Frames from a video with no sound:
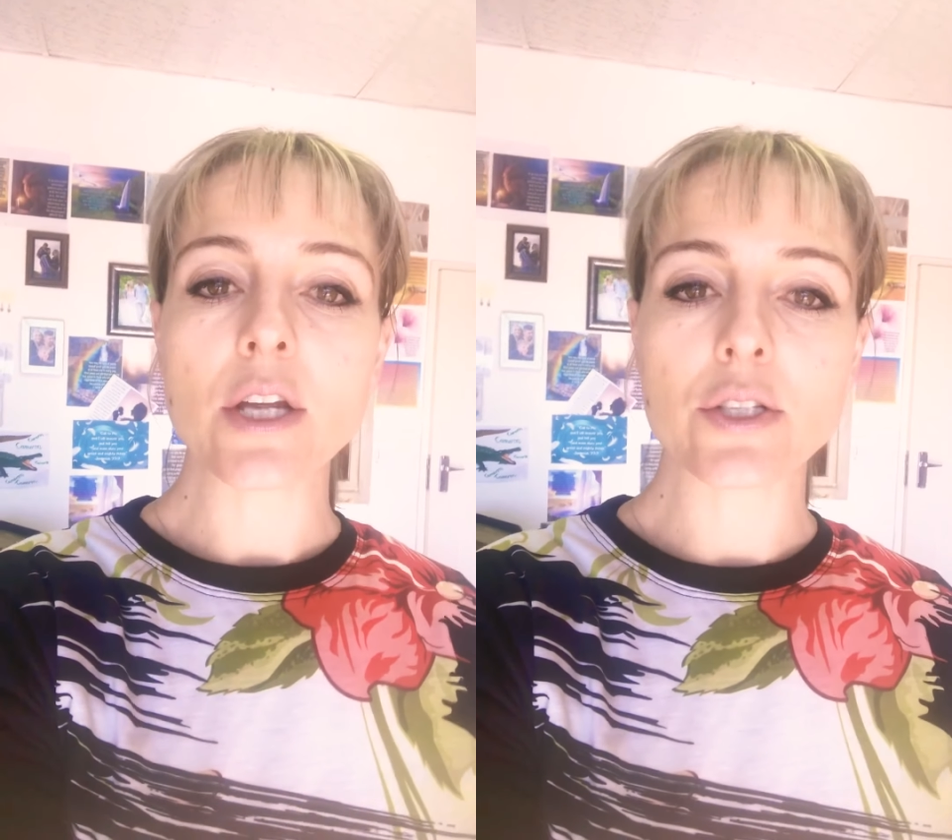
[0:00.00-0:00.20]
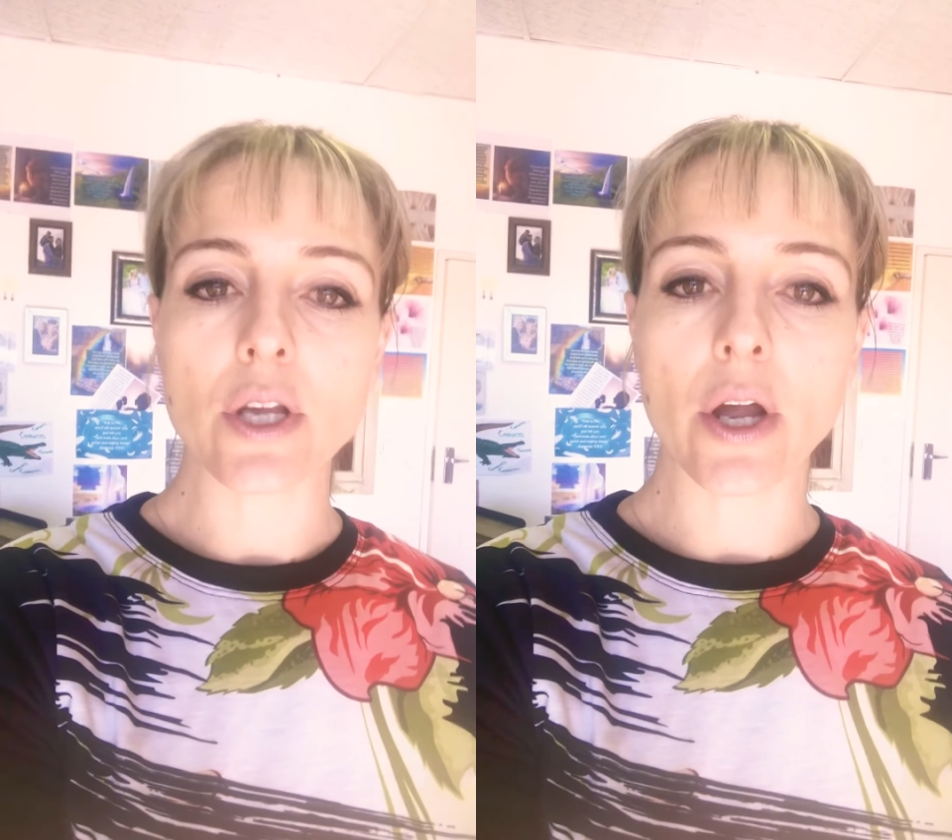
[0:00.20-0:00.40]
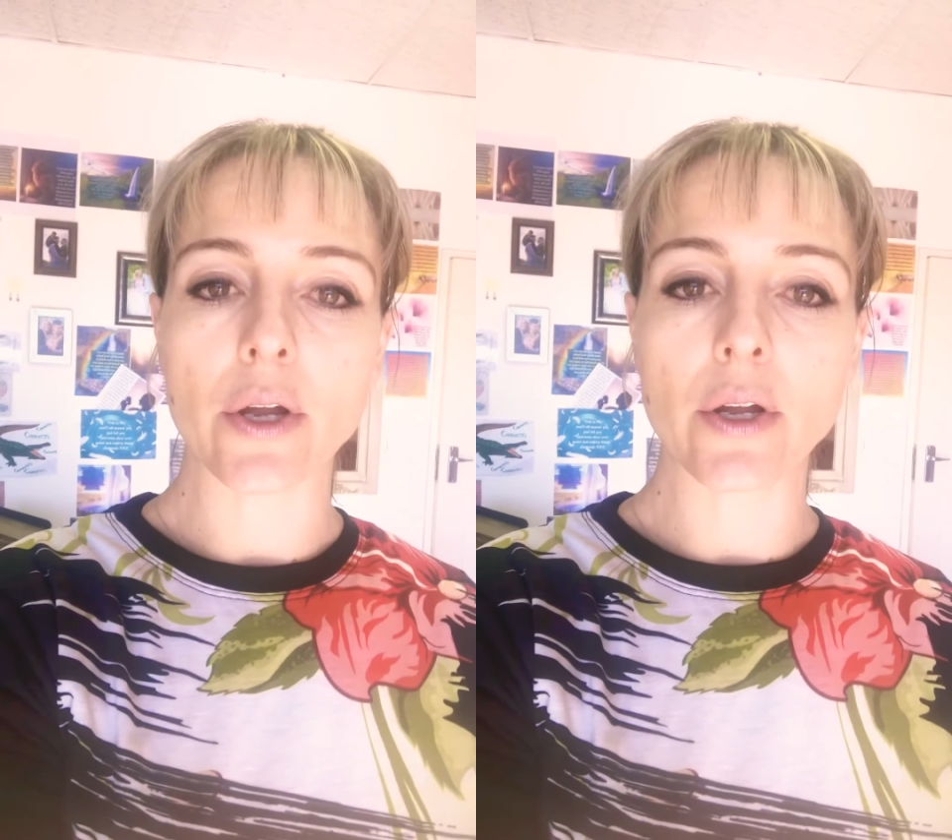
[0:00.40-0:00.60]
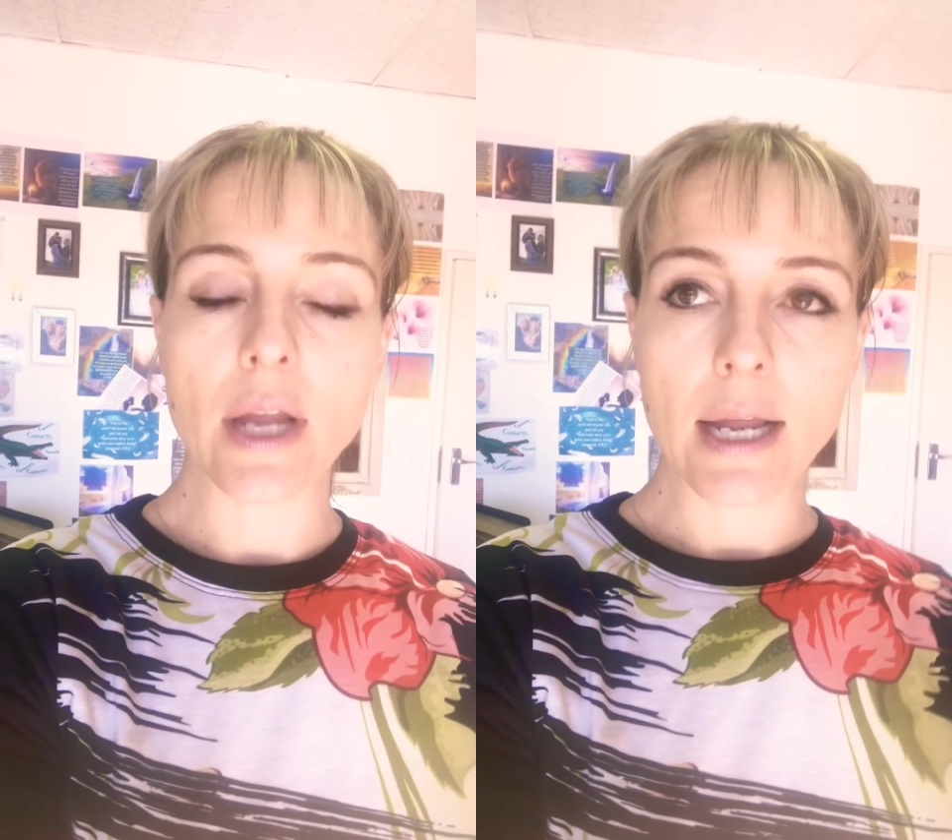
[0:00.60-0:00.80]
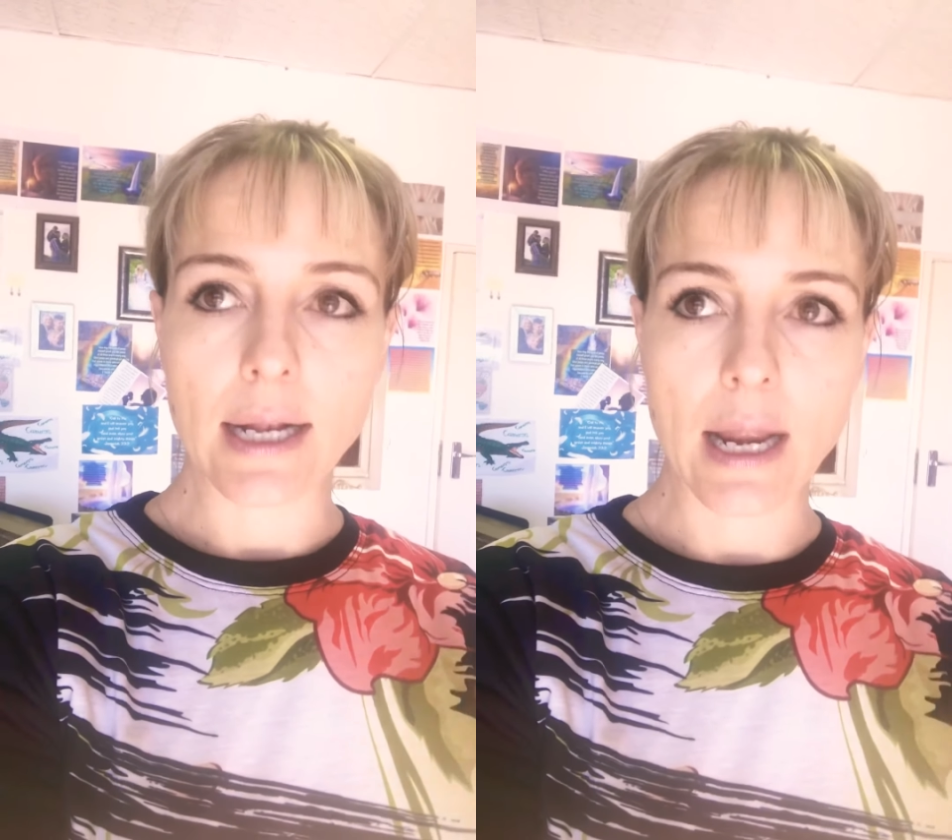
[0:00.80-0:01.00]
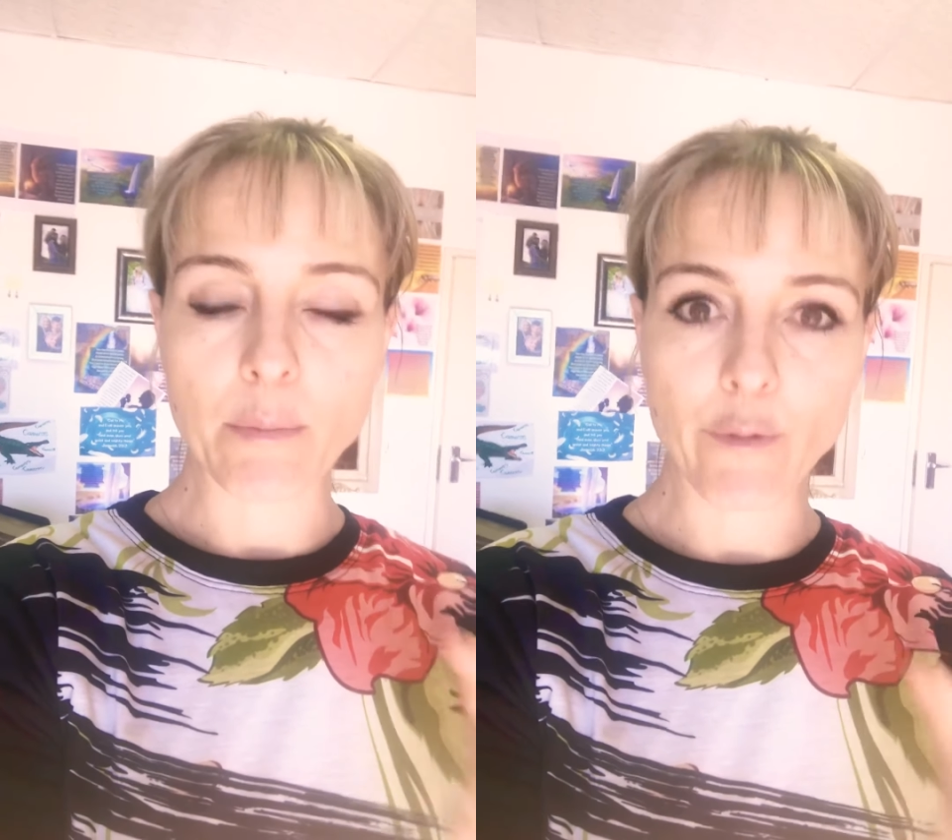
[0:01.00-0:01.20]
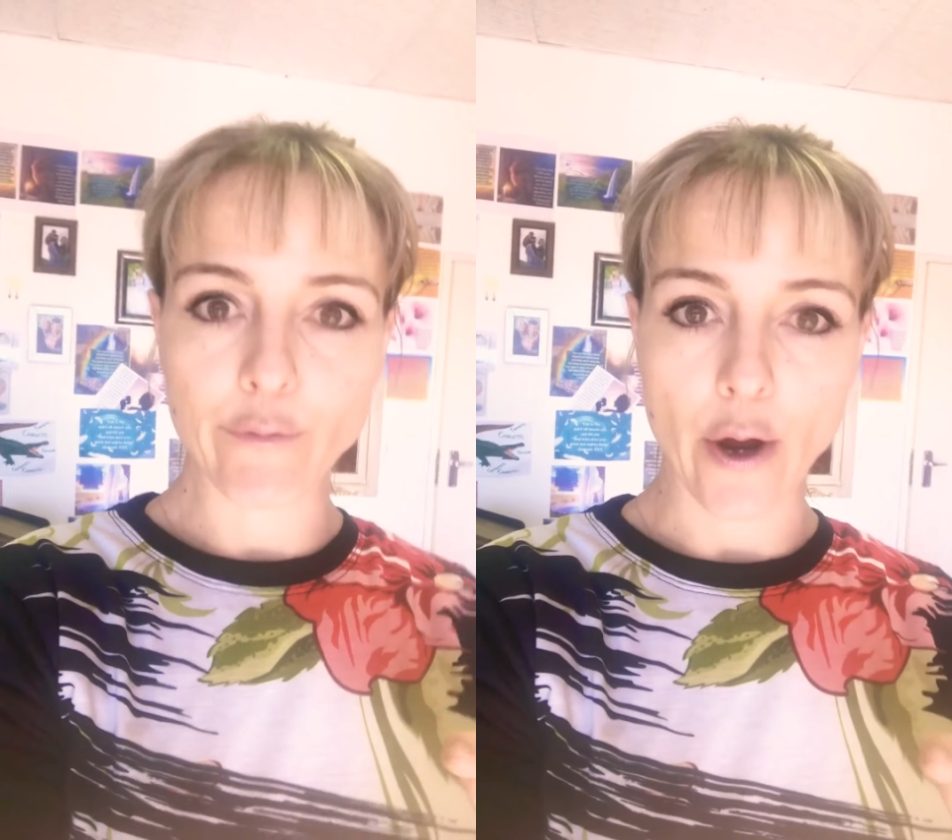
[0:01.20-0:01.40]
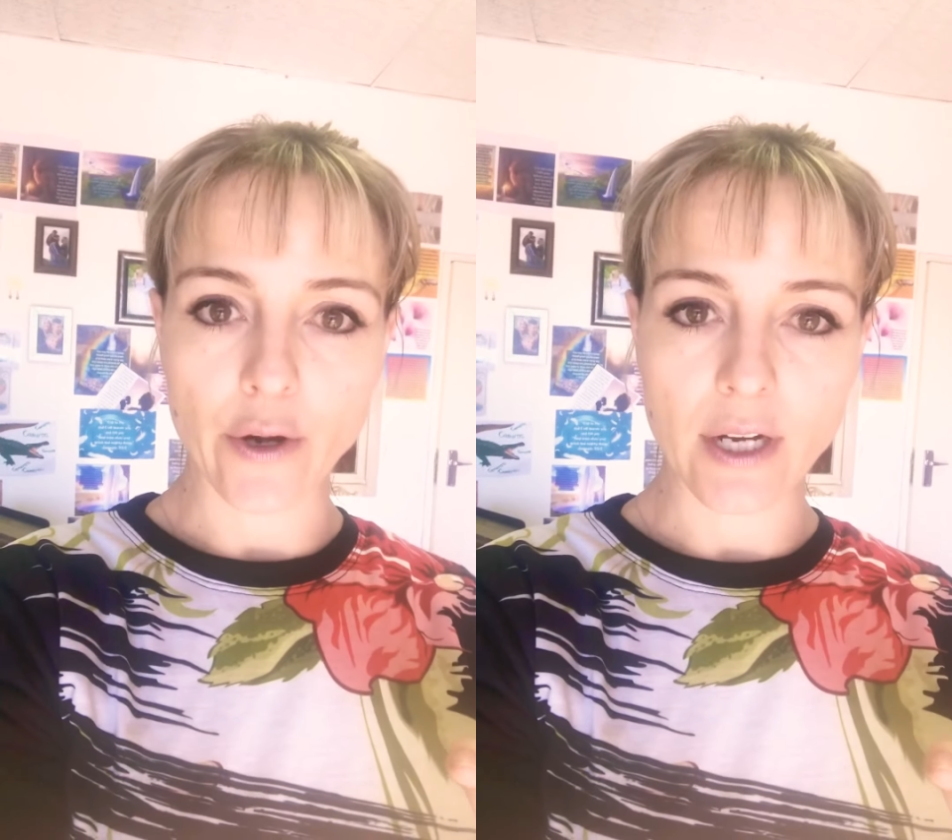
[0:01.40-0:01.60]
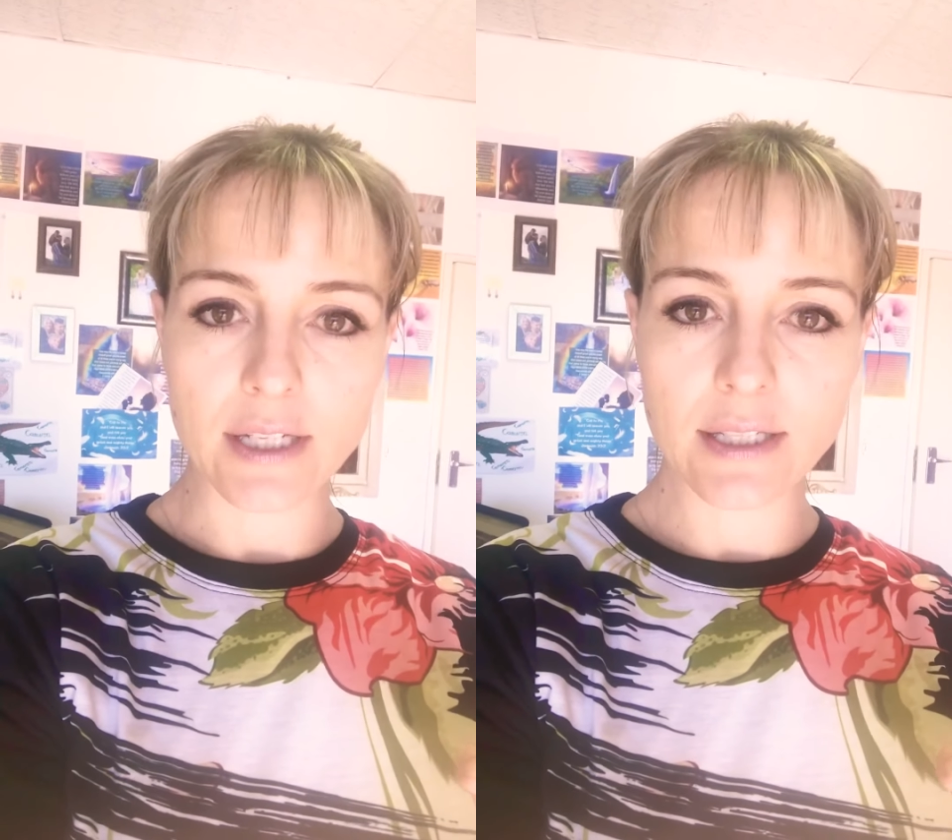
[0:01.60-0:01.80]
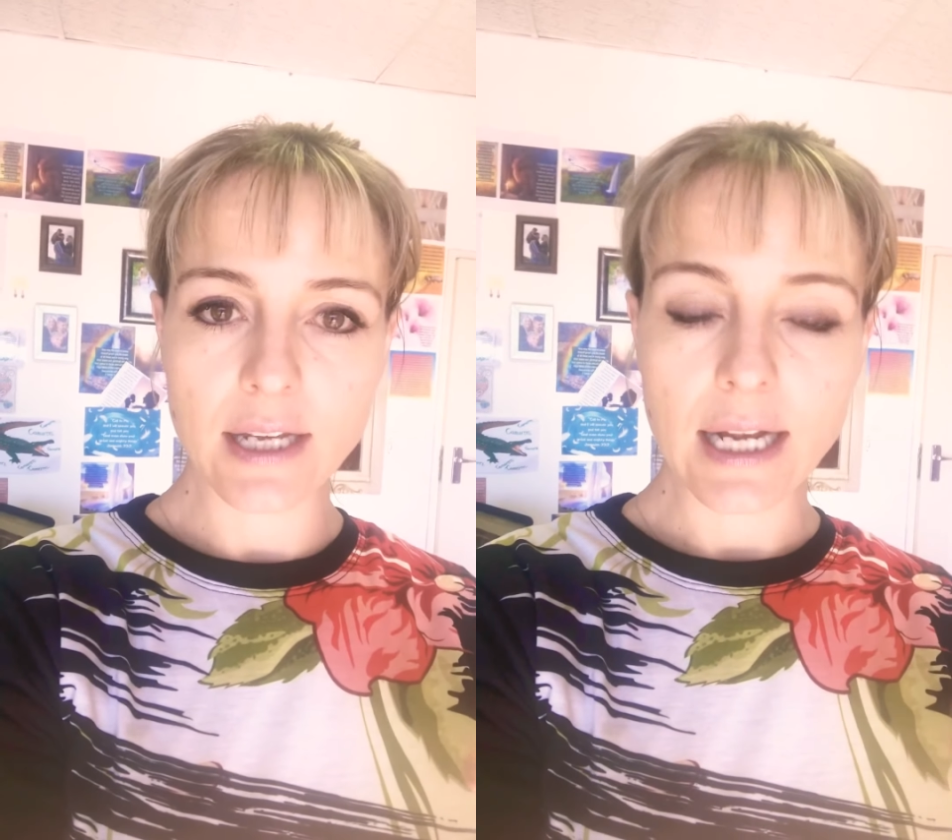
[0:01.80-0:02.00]
So let me
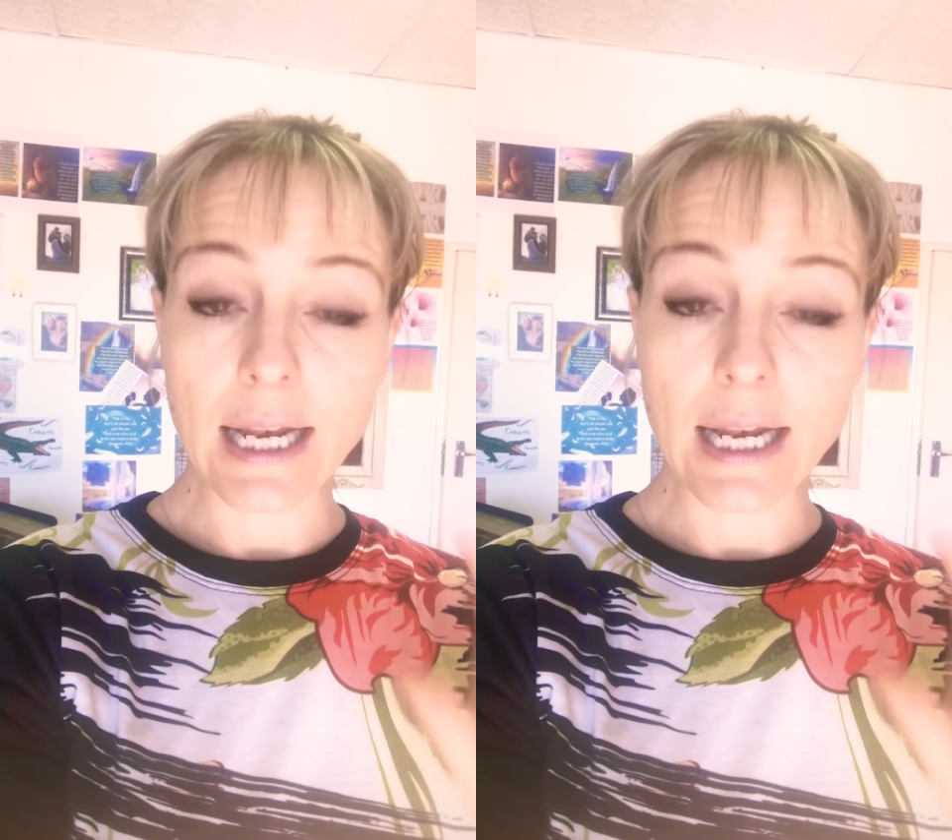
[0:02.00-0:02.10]
focus.